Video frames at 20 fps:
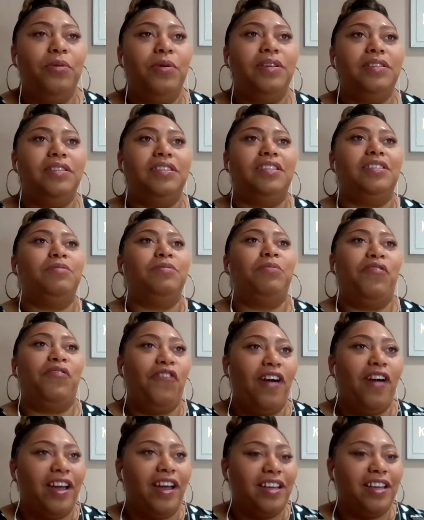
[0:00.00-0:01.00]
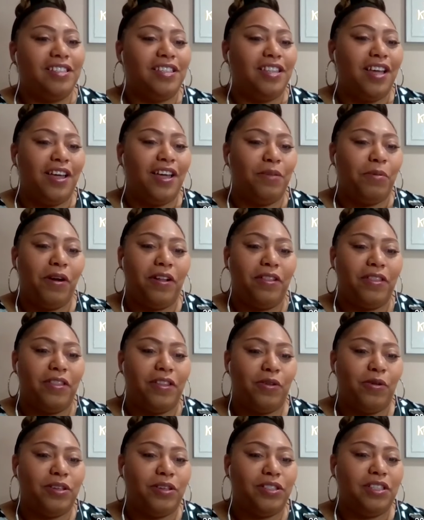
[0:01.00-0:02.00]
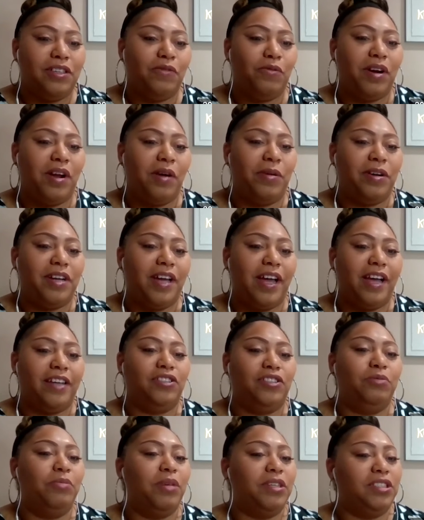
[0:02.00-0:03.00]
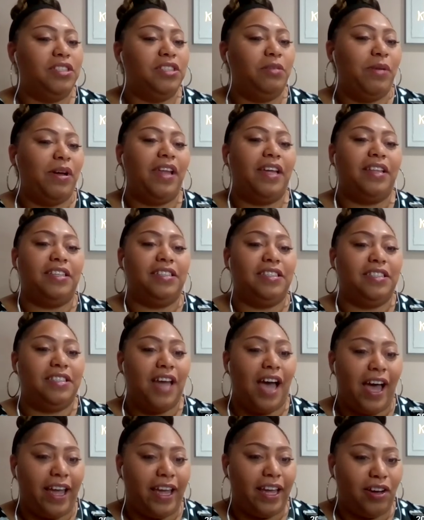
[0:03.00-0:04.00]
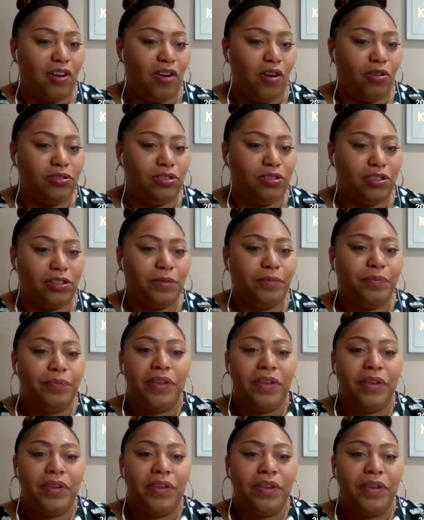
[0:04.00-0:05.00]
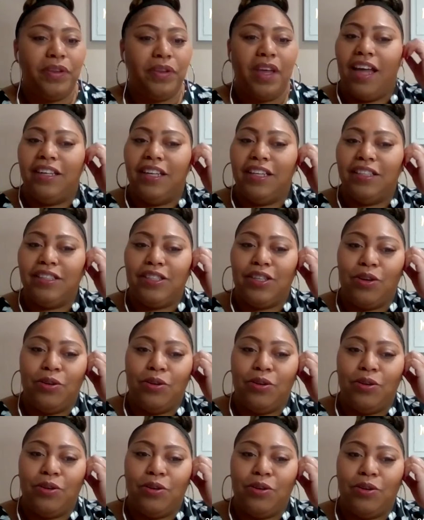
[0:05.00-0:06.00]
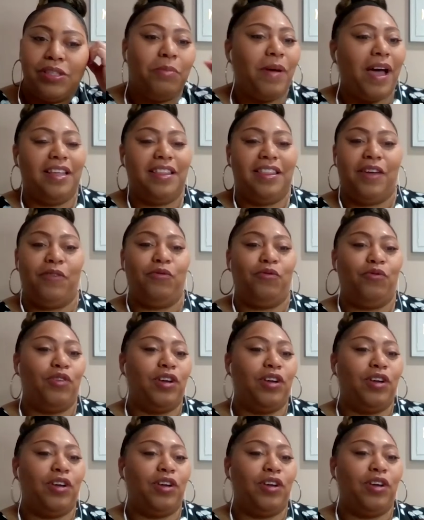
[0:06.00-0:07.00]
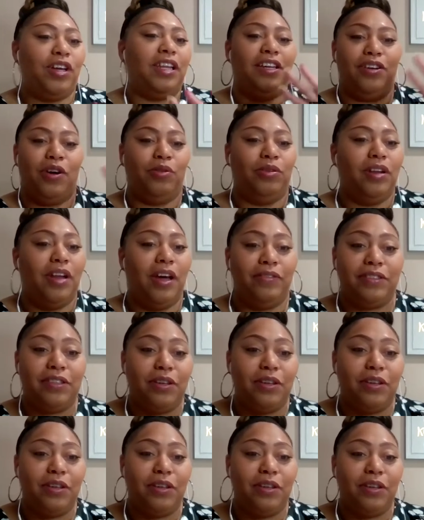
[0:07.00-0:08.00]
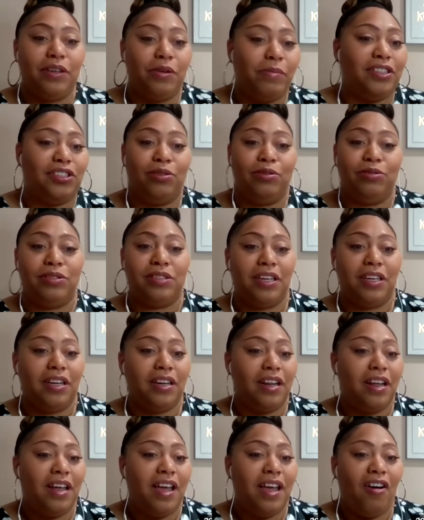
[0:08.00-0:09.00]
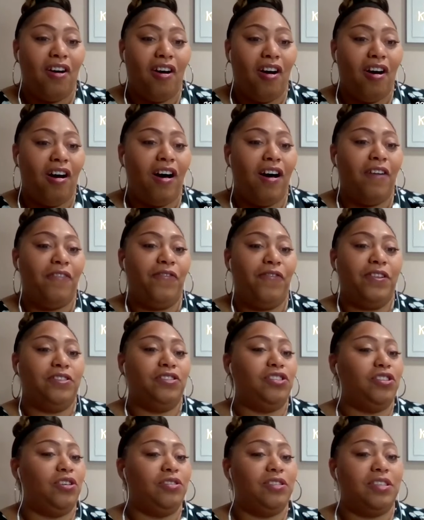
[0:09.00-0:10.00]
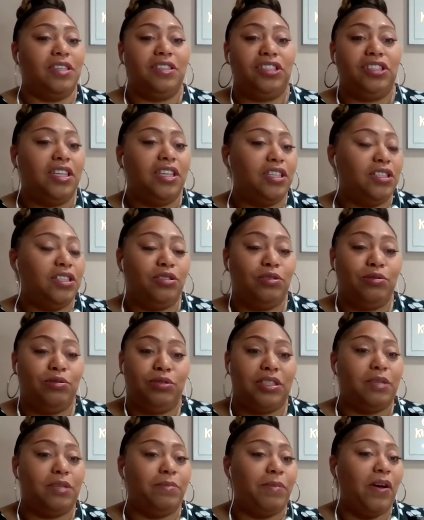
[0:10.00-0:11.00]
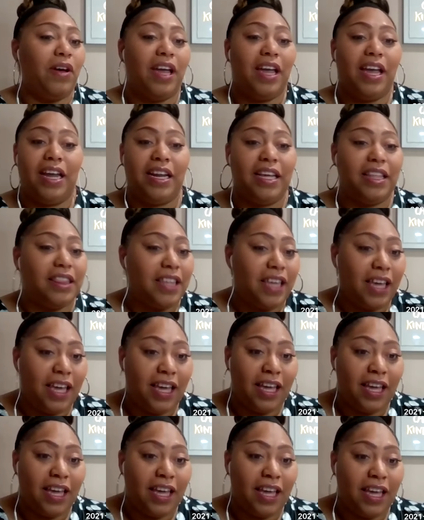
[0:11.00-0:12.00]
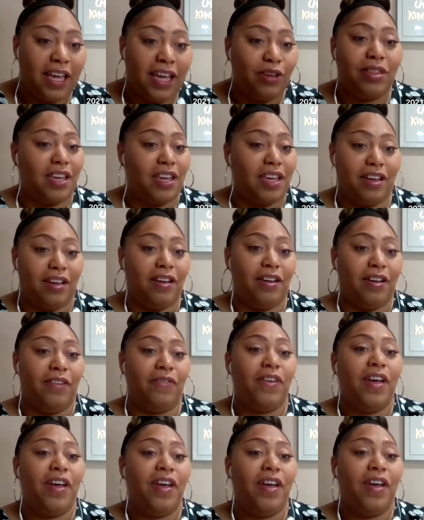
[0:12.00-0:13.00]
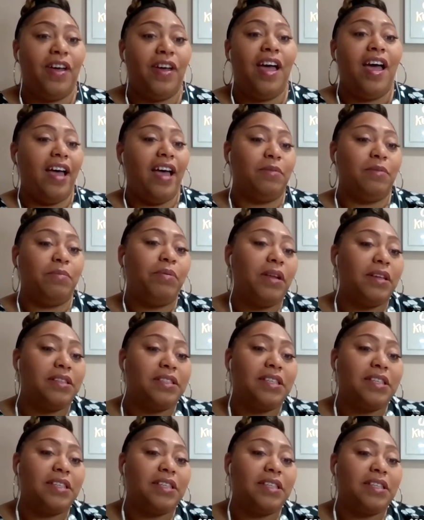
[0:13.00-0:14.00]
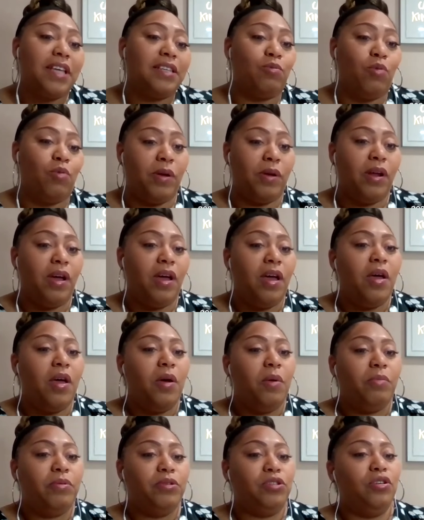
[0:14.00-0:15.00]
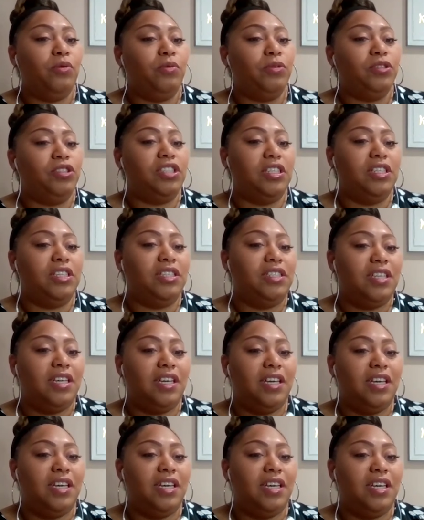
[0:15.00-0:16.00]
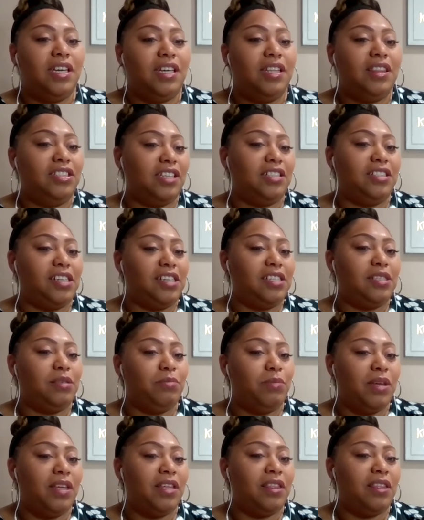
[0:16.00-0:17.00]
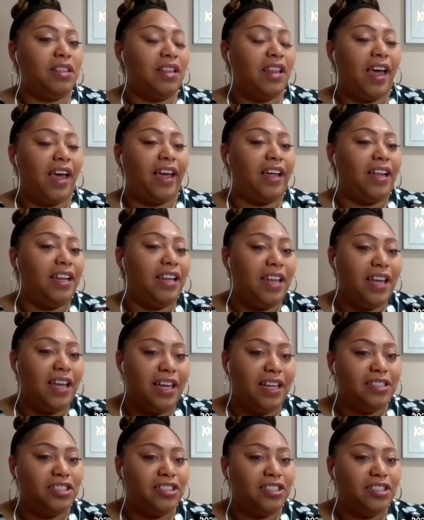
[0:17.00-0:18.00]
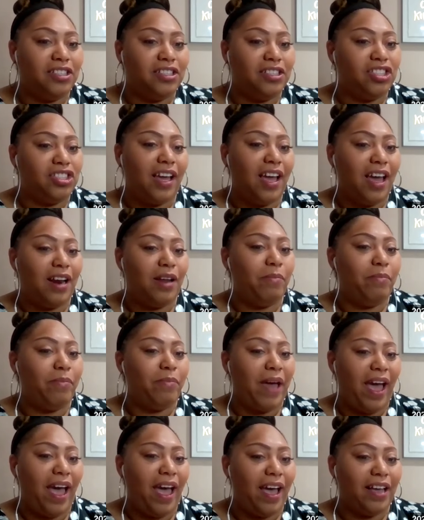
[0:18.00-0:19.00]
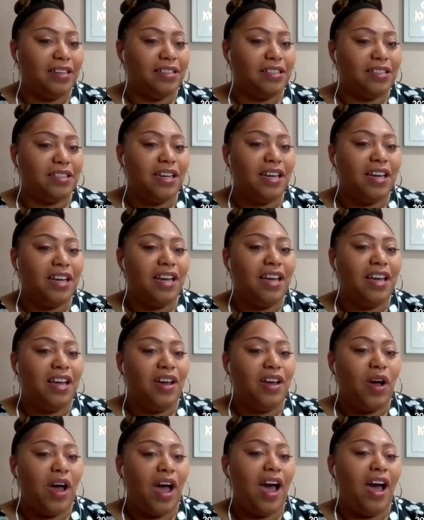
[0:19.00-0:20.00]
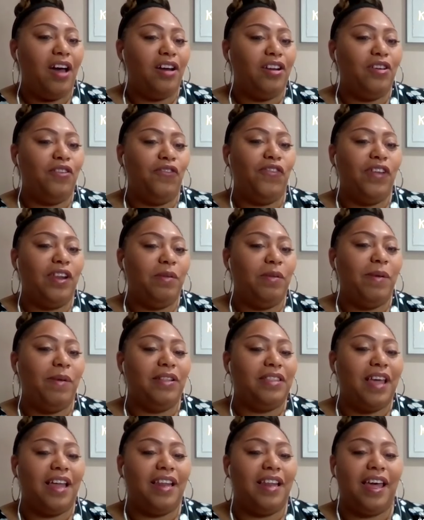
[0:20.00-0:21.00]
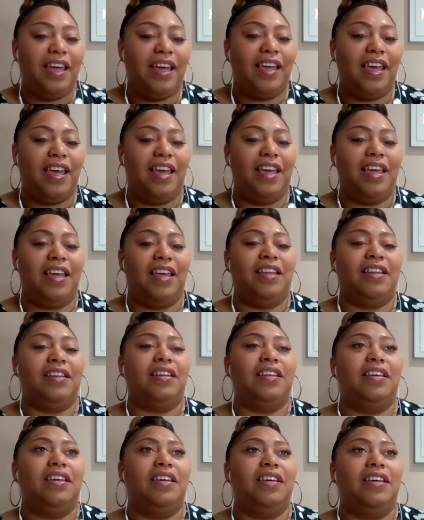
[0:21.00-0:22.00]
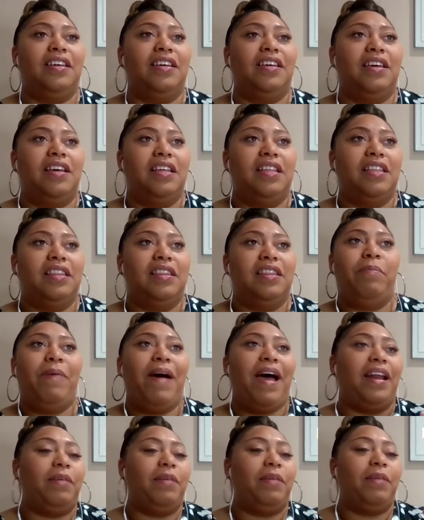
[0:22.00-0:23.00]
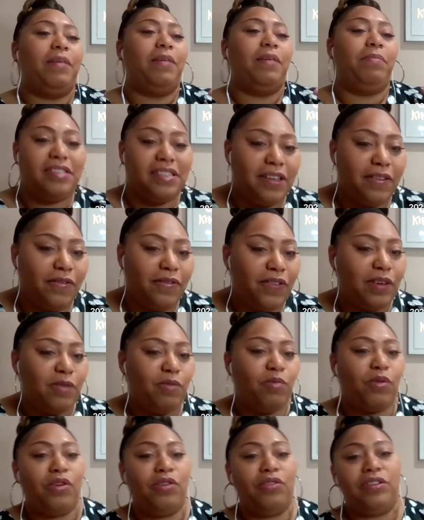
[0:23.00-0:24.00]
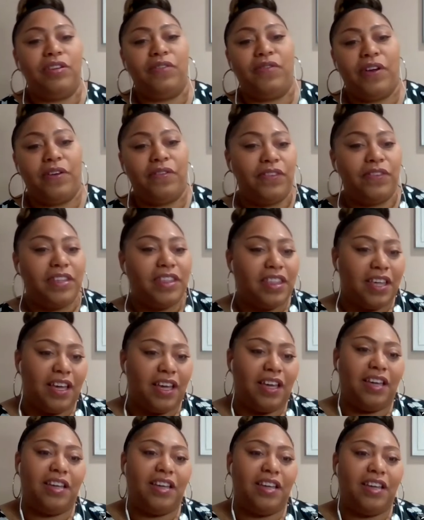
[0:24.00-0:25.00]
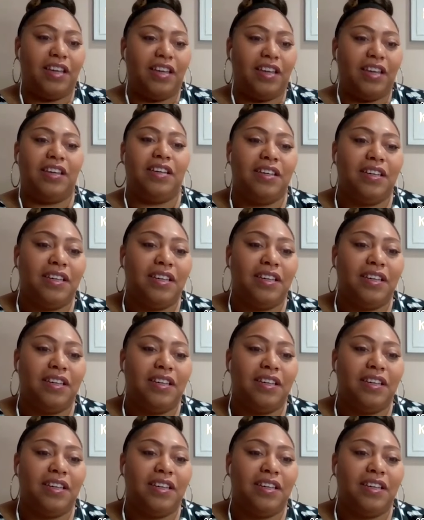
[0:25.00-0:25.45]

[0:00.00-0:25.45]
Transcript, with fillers: You know what? Just before I get to the other part of the question of what I wanted to ask, you mentioned about like the diet culture. And Lizzo's somebody that really, you know, loves her body, shows it off, and shows that she can do just about anything you can think of as a plus size woman. But you know, when she did the JJ Smith like cleanse, she got kind of bashed. How do you feel about that? Like in the body positivity world of everything?